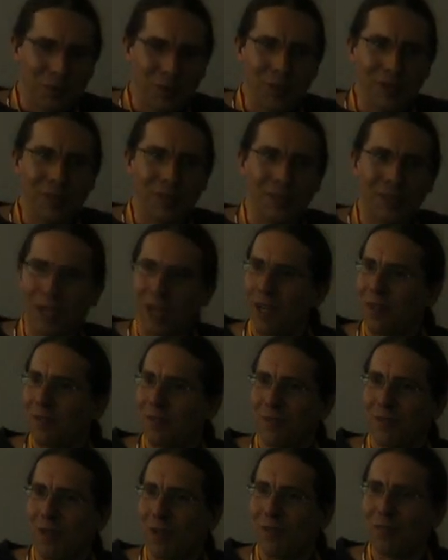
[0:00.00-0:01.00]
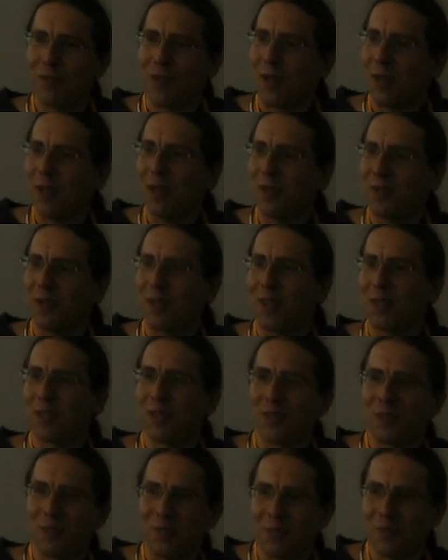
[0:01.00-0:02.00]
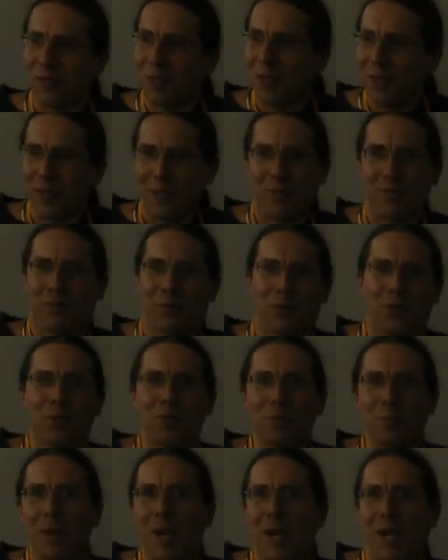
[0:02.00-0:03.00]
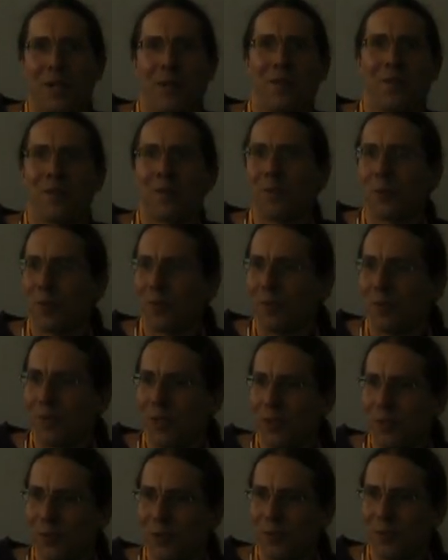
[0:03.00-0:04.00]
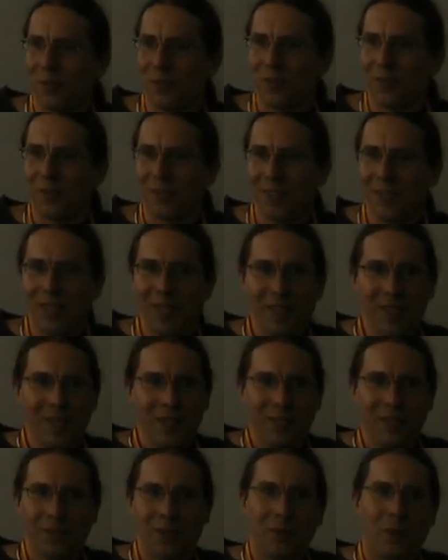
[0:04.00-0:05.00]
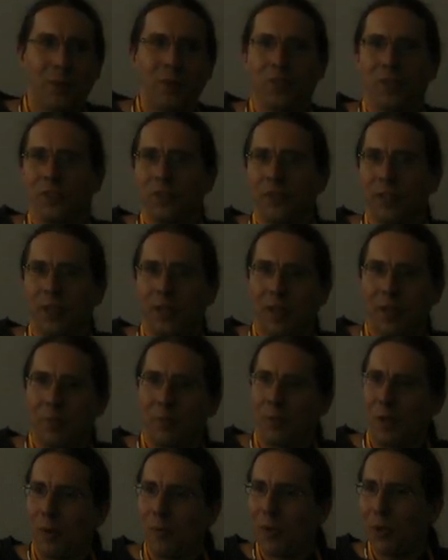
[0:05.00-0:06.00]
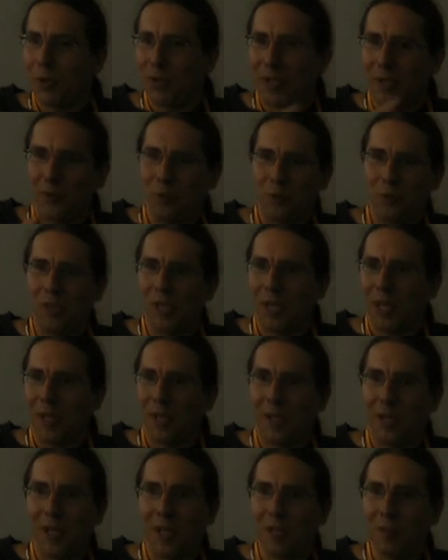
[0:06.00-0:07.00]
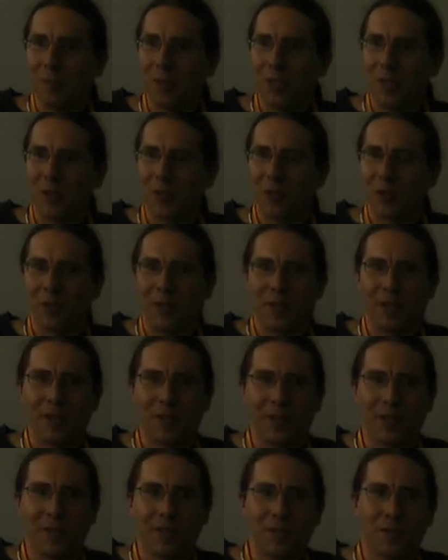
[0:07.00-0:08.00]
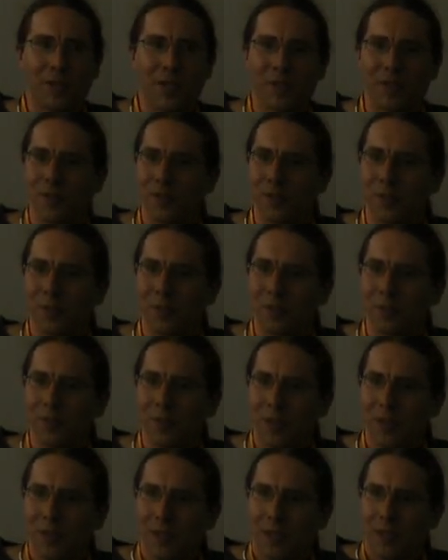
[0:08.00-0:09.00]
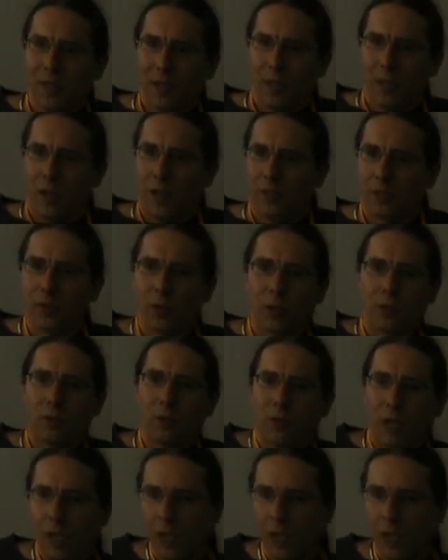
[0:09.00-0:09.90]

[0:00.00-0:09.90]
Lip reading: really kind of a fun introduction of Chris back into the world of lasers. And, you know, since then I built that Lumia egg beater, and then I decided, you know, so